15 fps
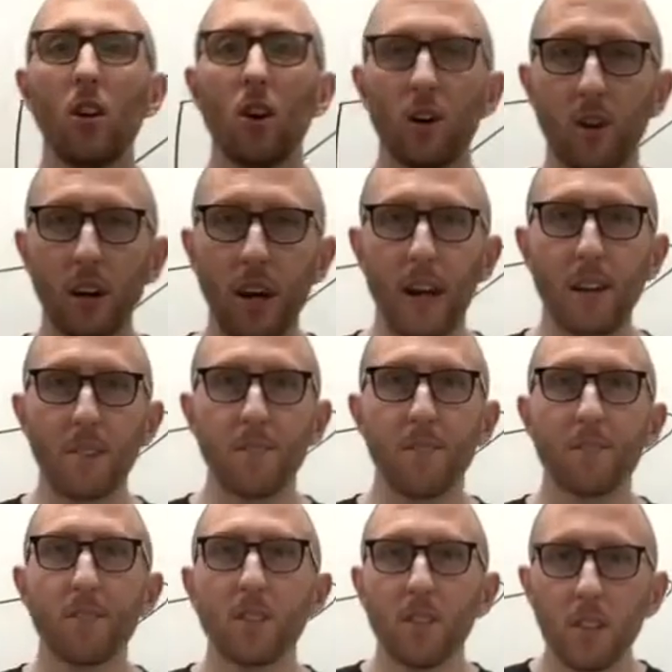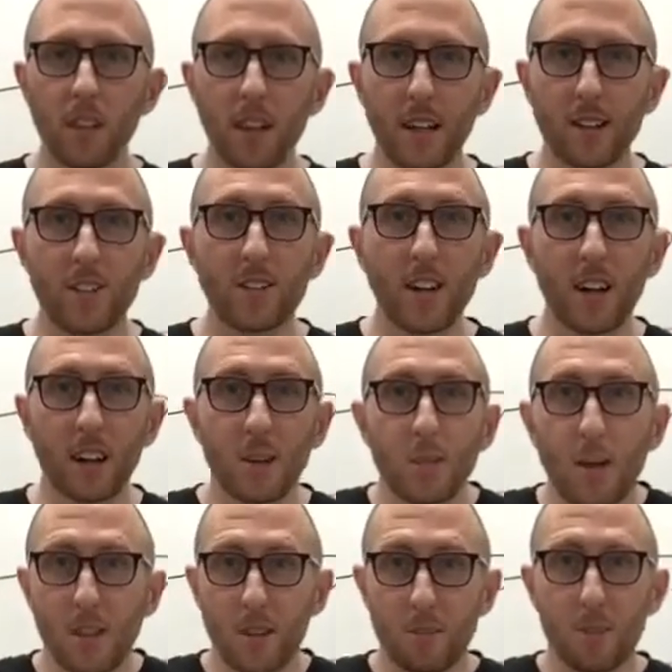Okay, let's talk
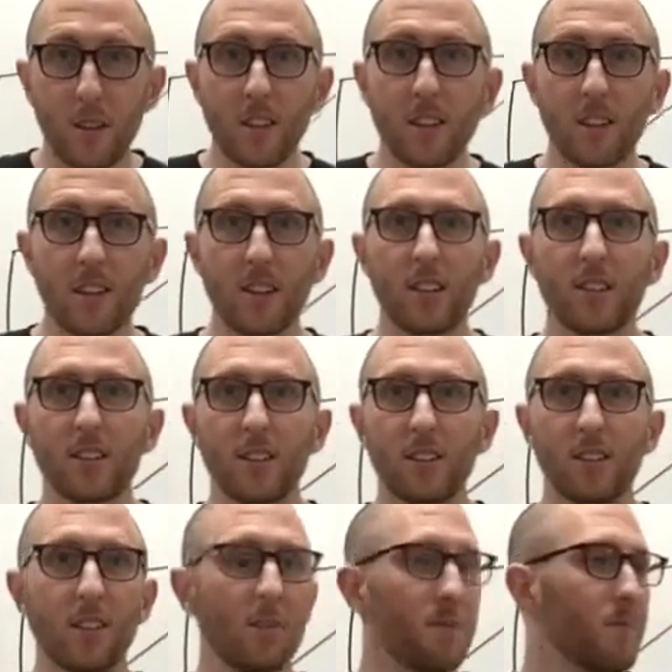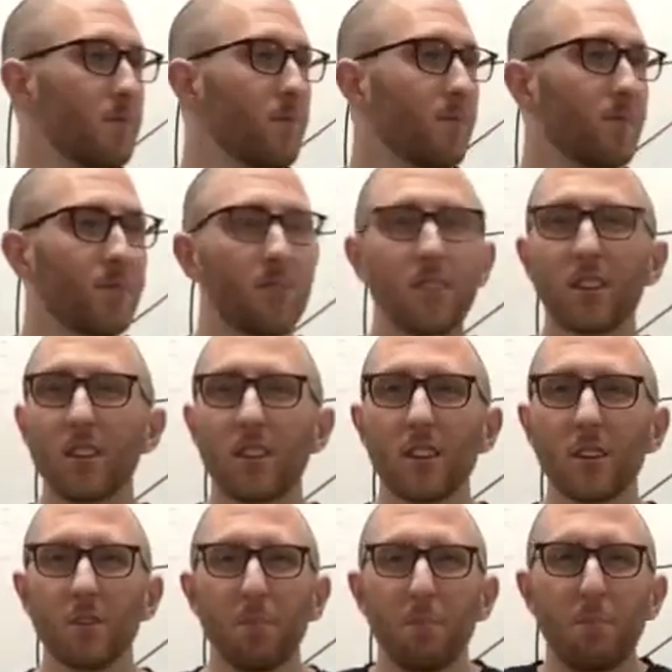about the biliary system.
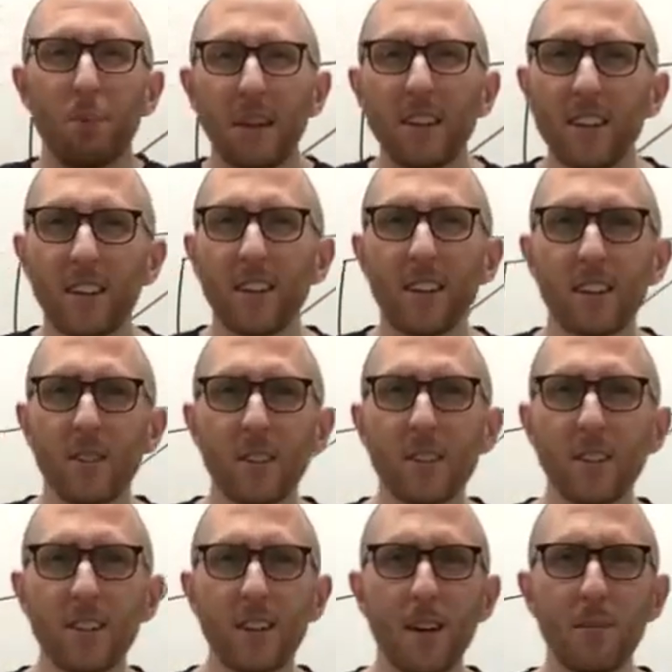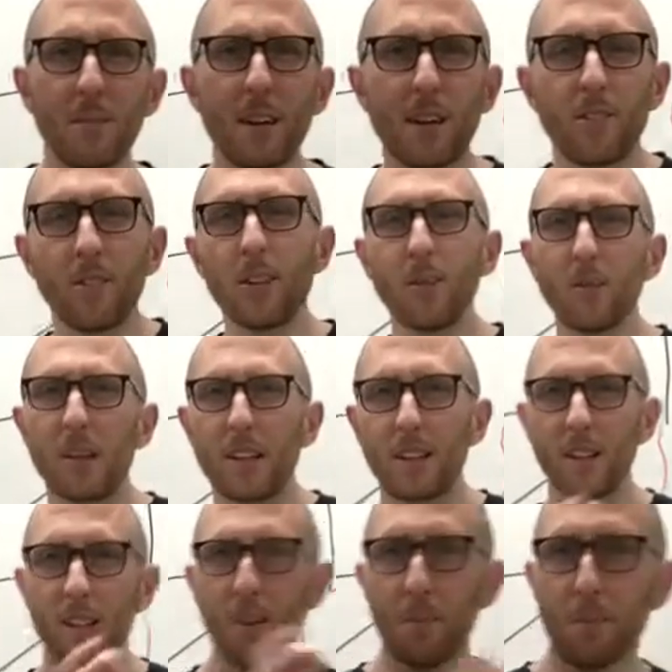Biliary, what does that mean? Well, it
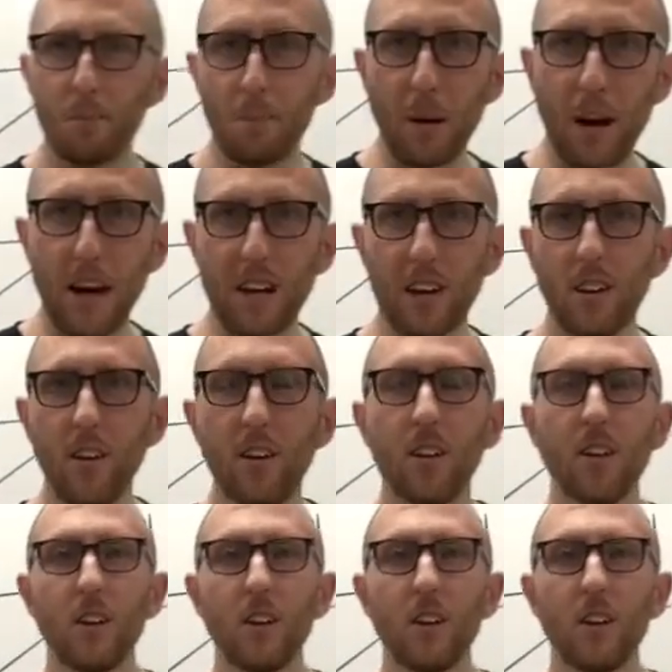means bile.